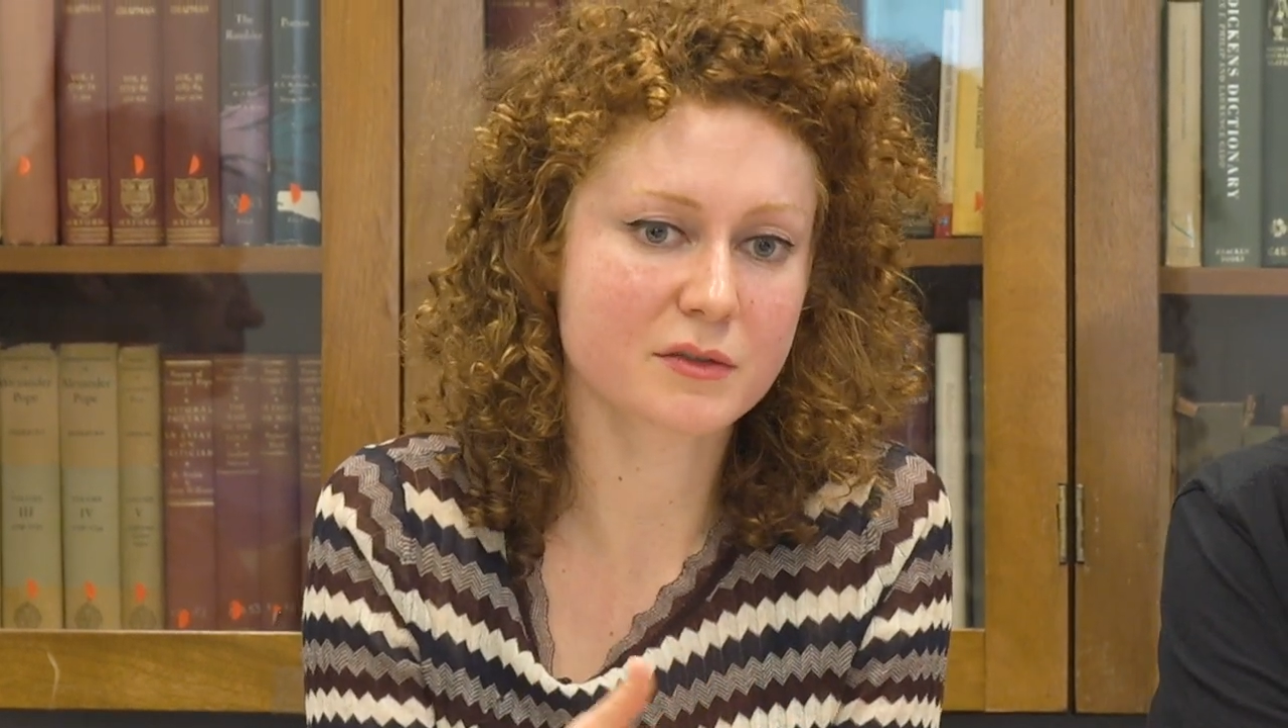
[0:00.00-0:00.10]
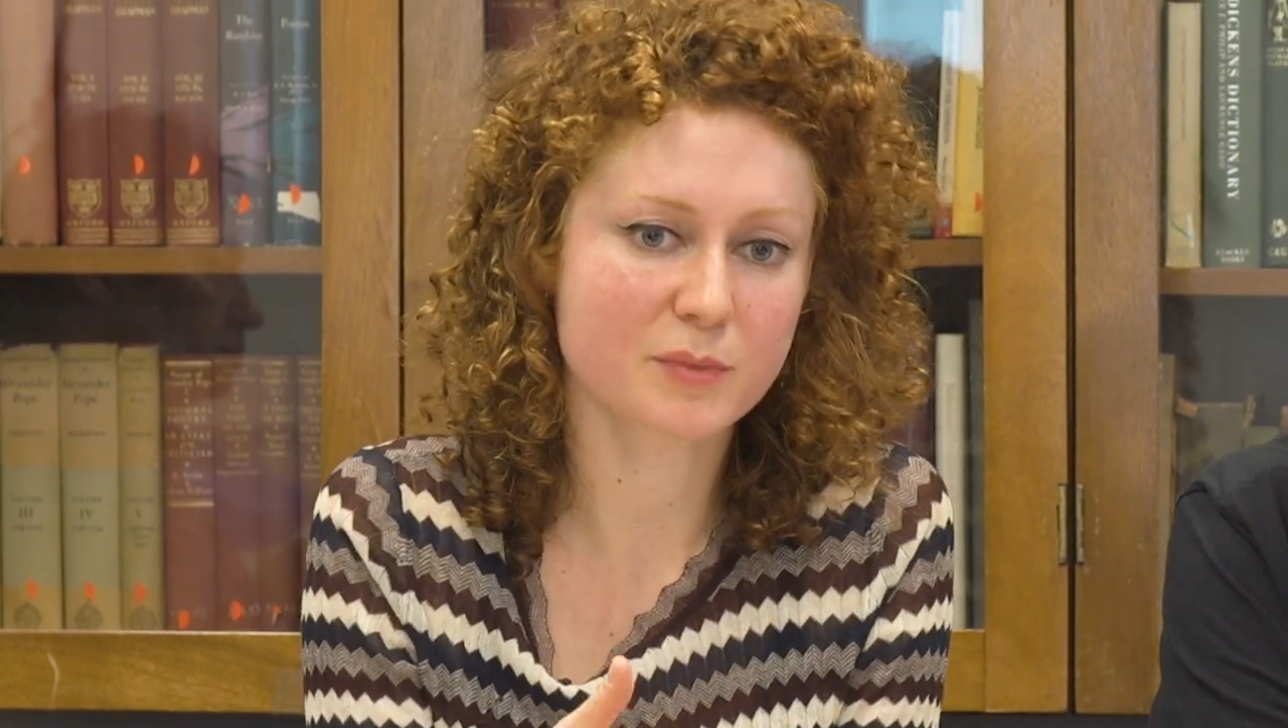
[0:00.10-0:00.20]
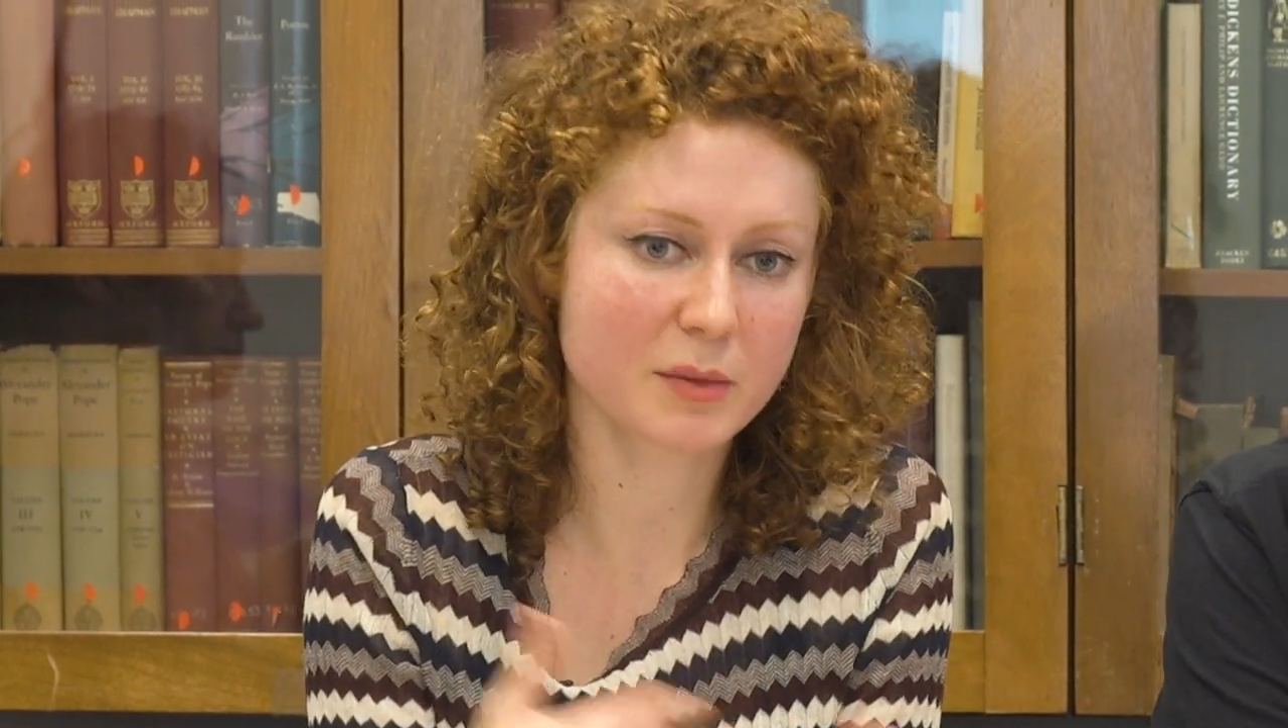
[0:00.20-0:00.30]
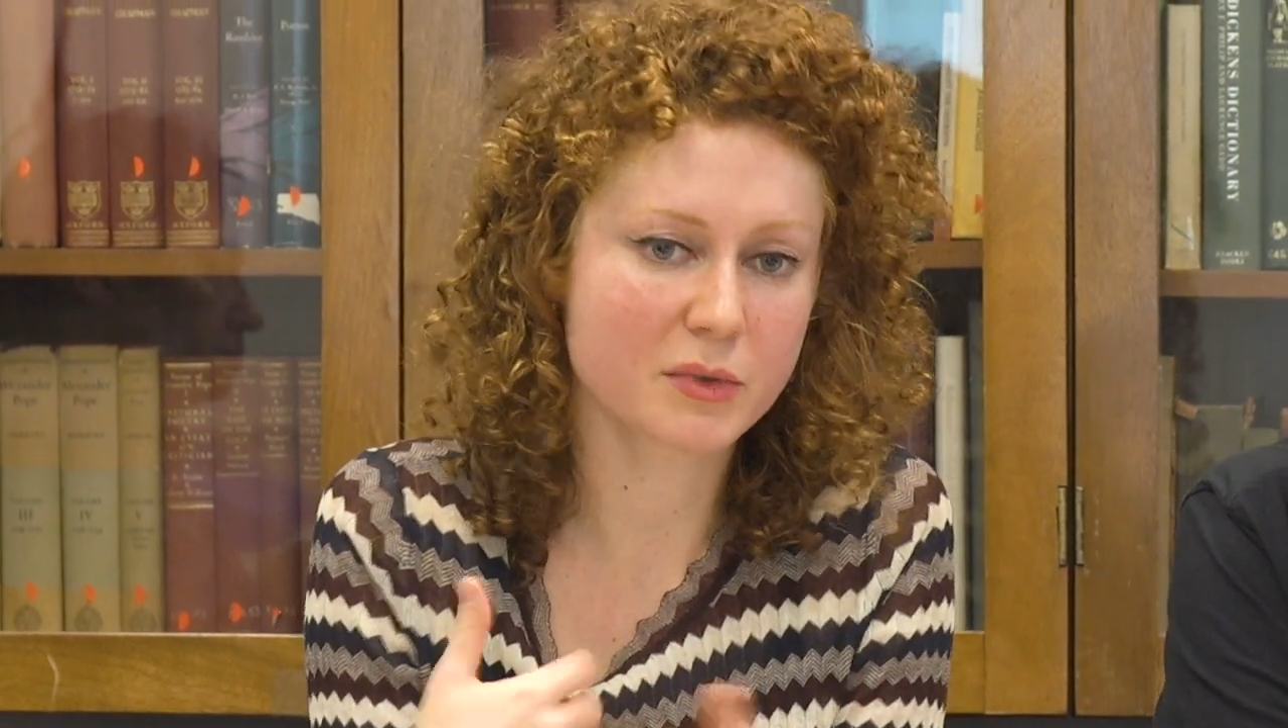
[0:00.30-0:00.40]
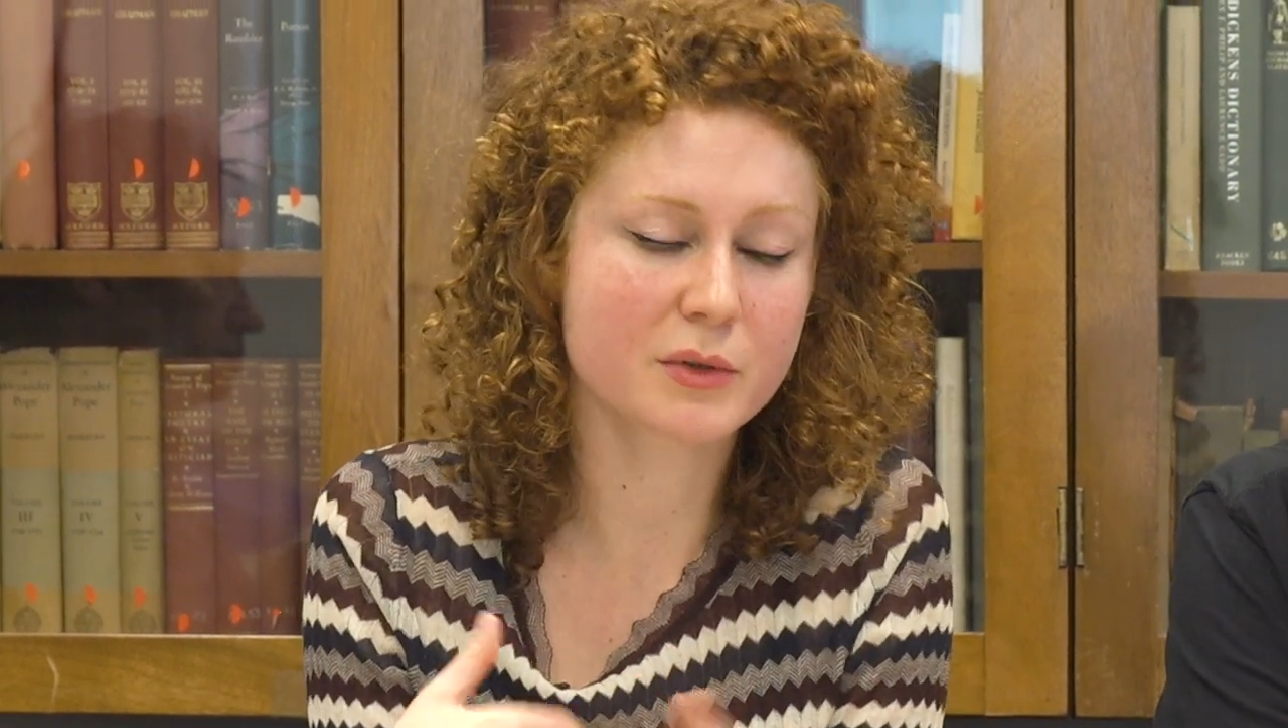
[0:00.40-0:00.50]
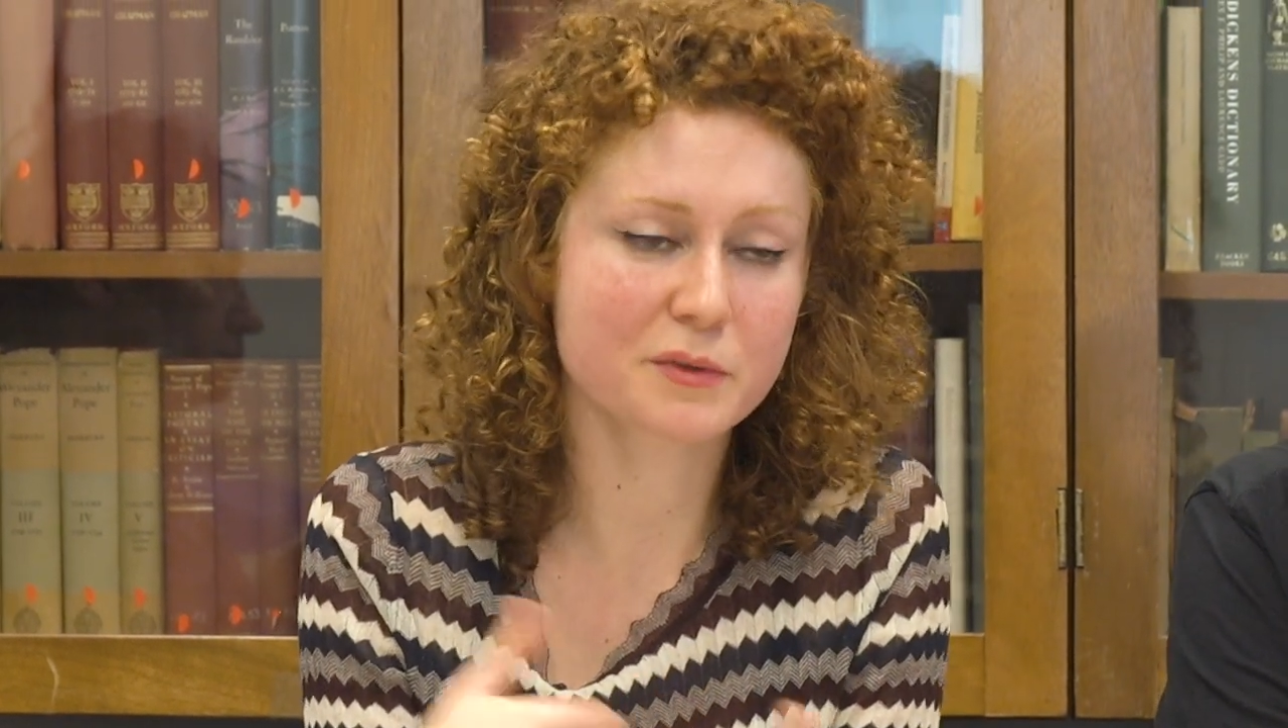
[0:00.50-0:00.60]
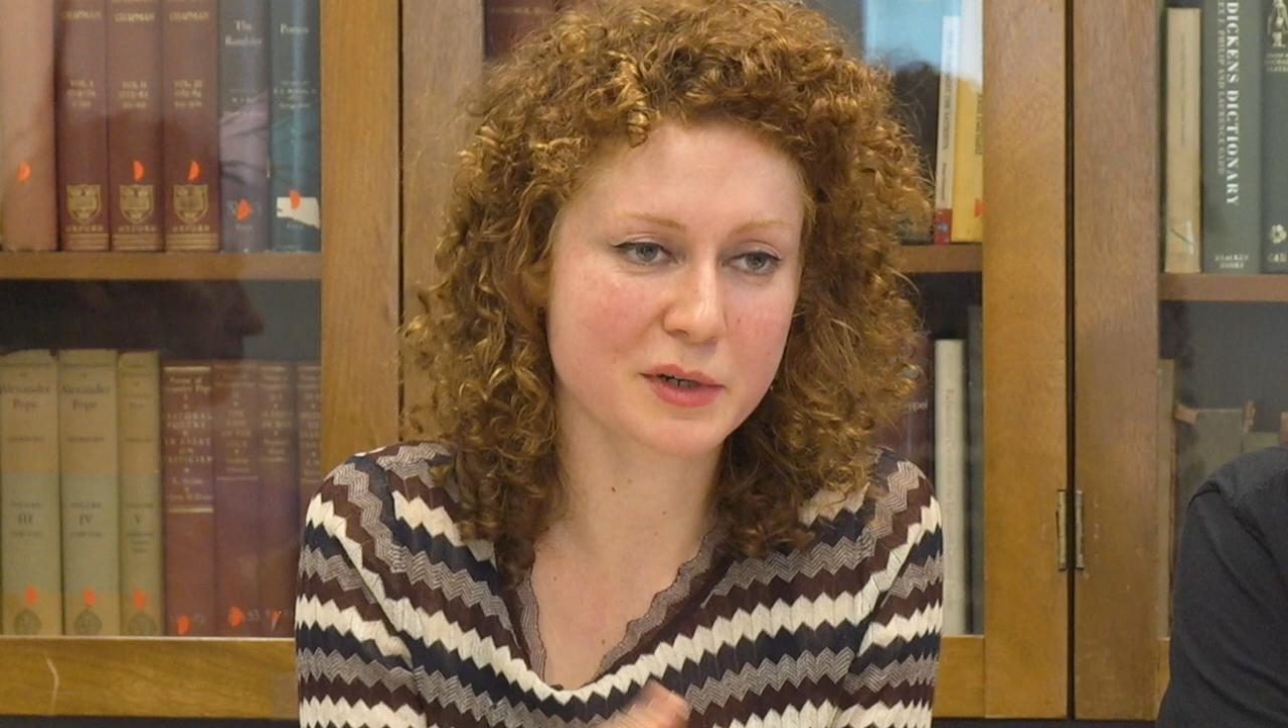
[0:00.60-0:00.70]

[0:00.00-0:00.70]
of people who have